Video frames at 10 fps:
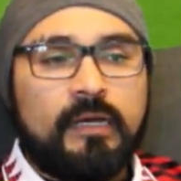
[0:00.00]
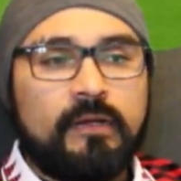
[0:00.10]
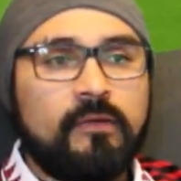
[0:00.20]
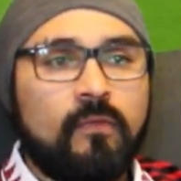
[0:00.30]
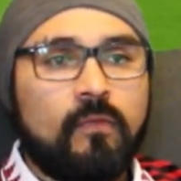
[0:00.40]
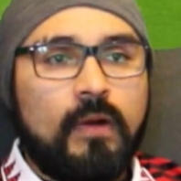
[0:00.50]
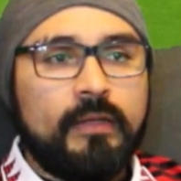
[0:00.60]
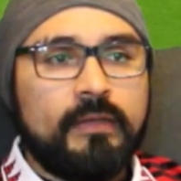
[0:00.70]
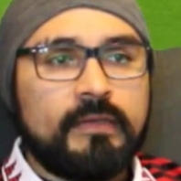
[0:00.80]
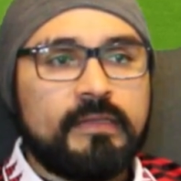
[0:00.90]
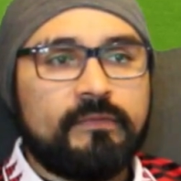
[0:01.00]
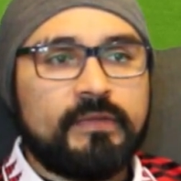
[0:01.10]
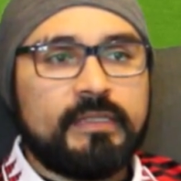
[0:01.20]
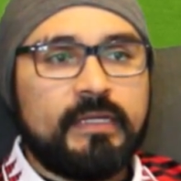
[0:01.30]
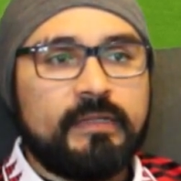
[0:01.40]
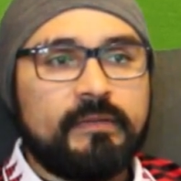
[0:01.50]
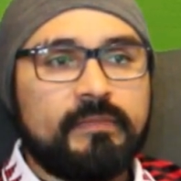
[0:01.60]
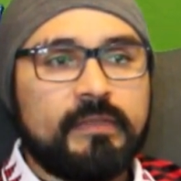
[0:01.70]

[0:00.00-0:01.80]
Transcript: I don't know why this thing reset it,